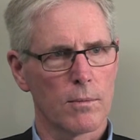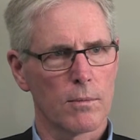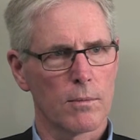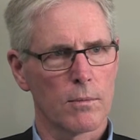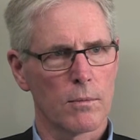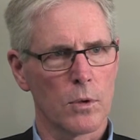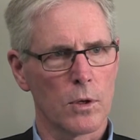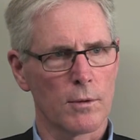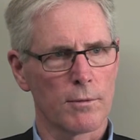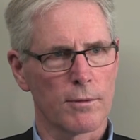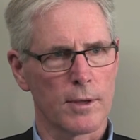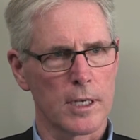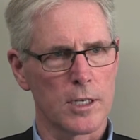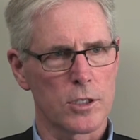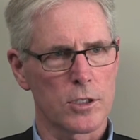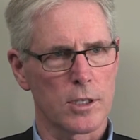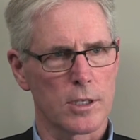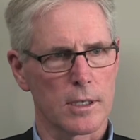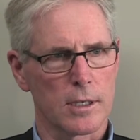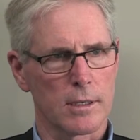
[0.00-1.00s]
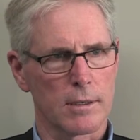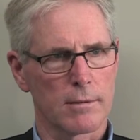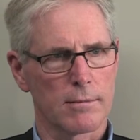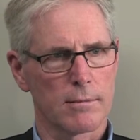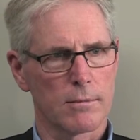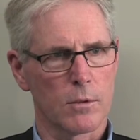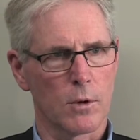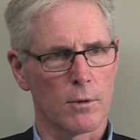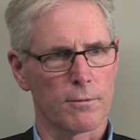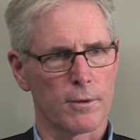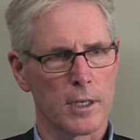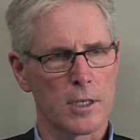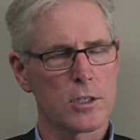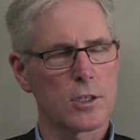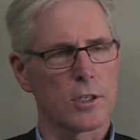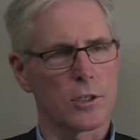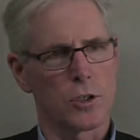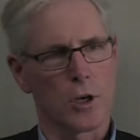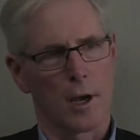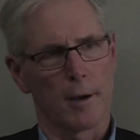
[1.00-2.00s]
we'll finish
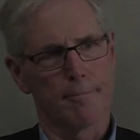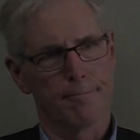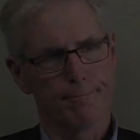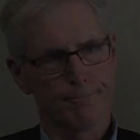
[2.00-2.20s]
the job.